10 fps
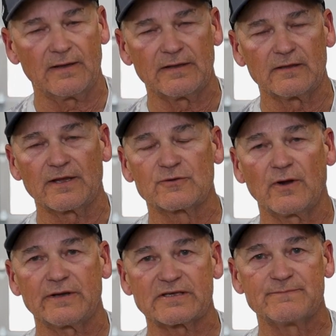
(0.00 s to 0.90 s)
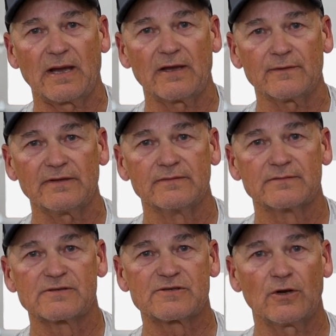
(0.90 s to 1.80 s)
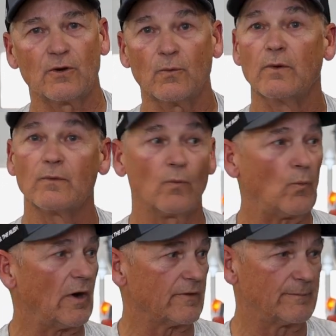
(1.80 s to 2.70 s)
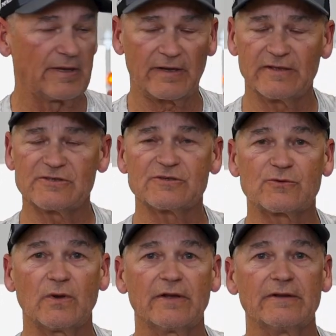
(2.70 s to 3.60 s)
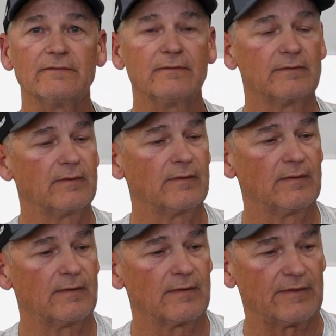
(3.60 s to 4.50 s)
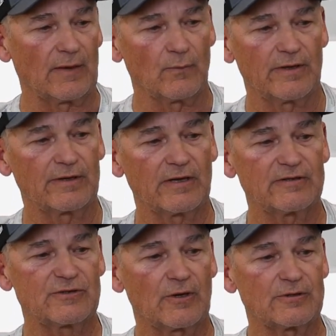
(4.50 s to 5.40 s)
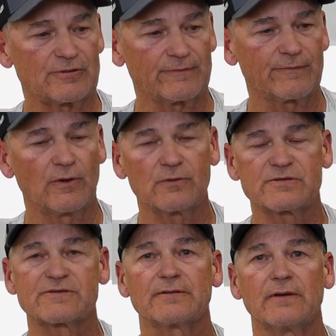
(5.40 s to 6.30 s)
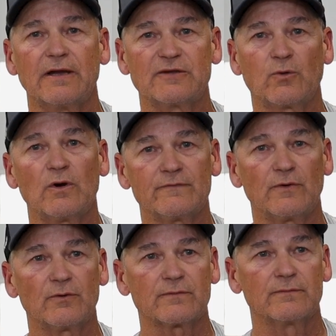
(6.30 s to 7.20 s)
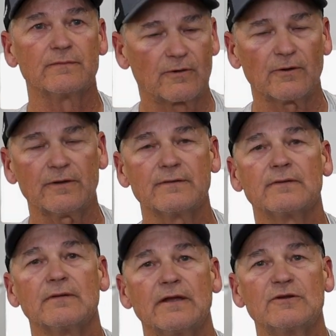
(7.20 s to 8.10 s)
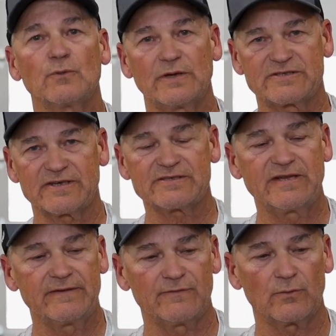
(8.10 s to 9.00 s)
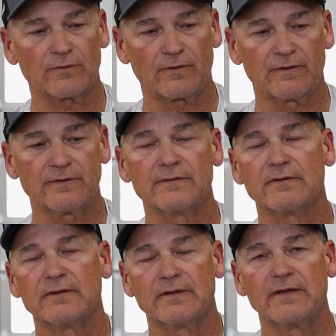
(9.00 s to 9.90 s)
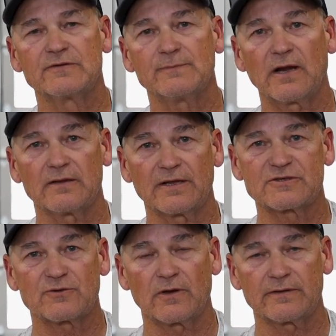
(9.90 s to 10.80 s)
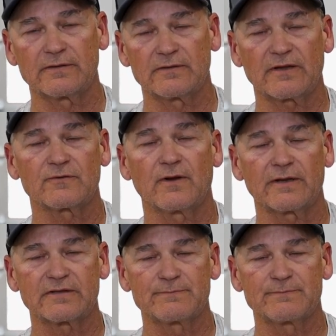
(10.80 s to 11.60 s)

electronics battery. So while the big engine's running, that run and gun charger floats a 12-volt current into a 16-volt current into my electronics